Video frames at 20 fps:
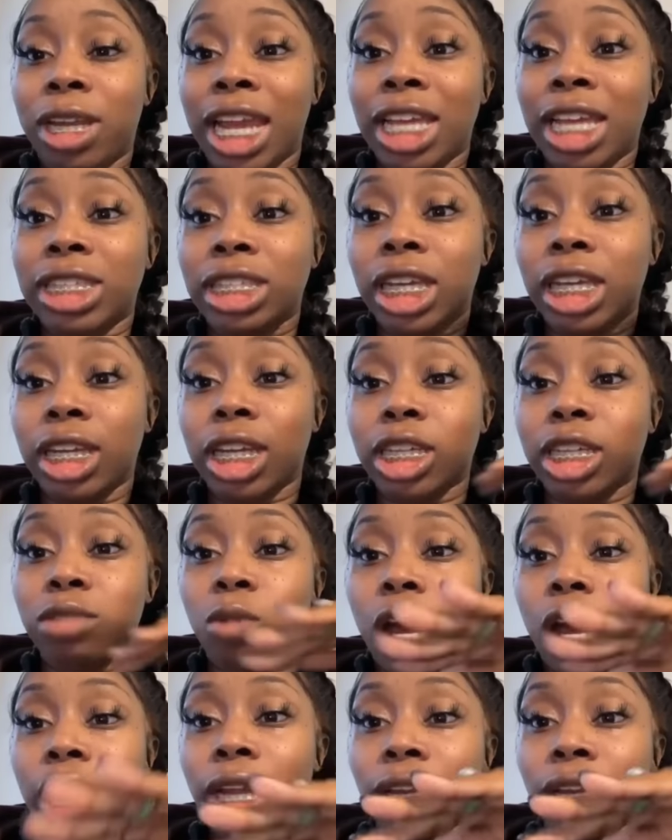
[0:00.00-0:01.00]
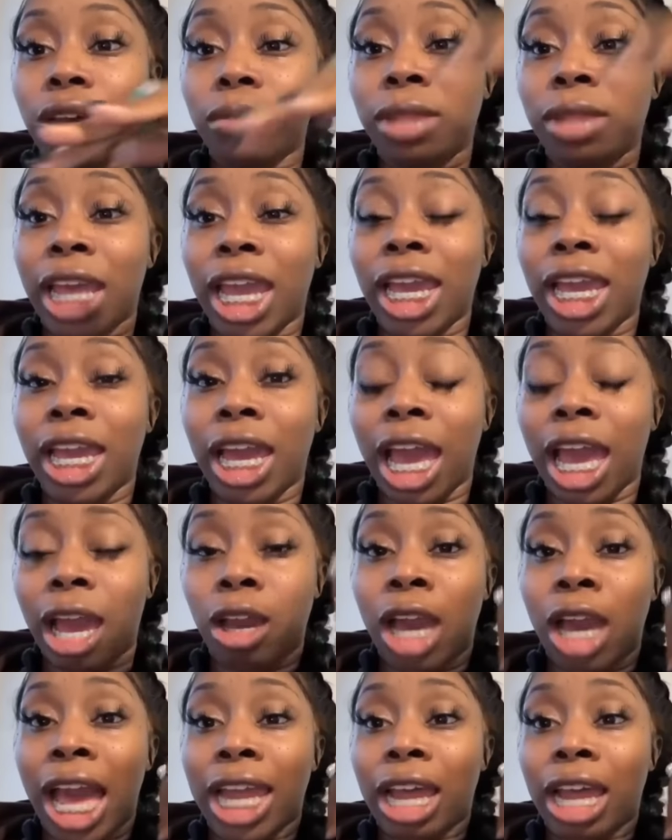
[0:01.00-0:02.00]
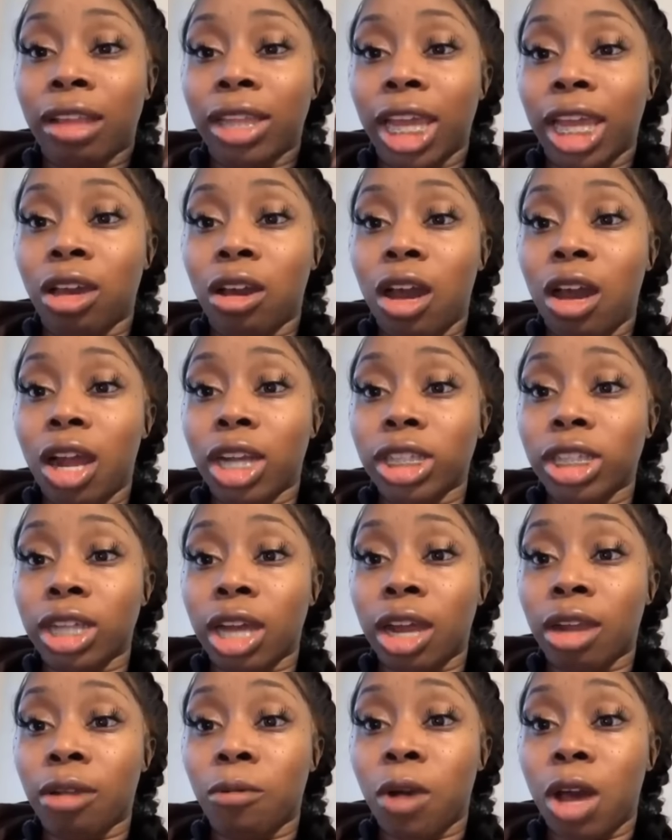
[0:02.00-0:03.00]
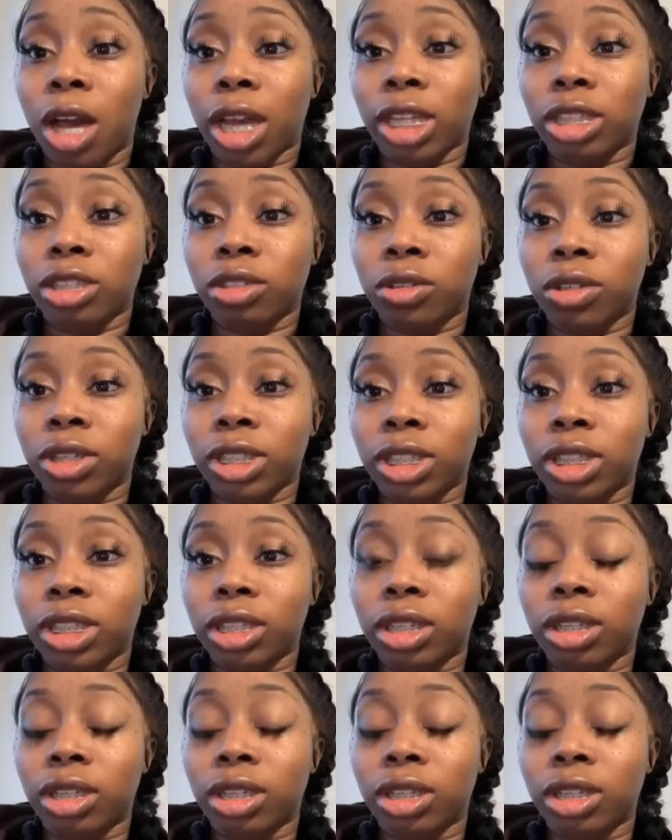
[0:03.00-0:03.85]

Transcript: When they seen us walking up, they got out their car and started walking towards